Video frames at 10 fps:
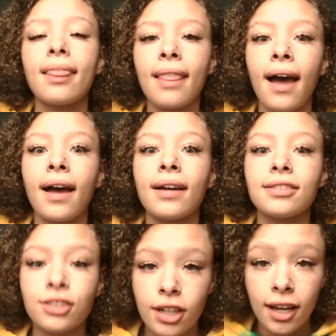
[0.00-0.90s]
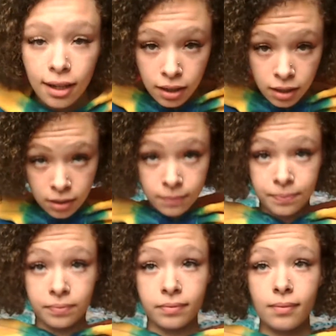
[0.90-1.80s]
that shit.
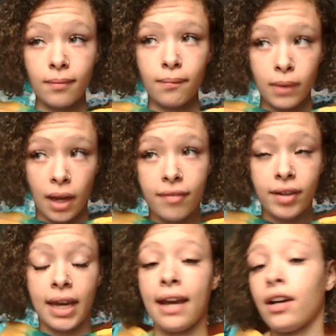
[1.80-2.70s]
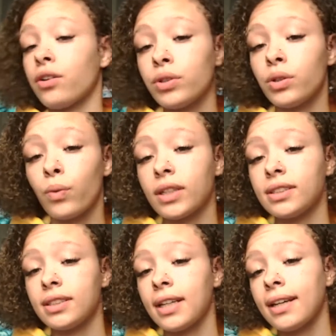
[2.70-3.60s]
I have a kangaroo
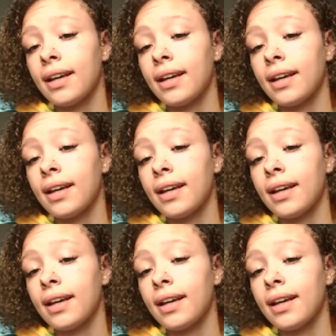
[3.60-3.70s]
onesie.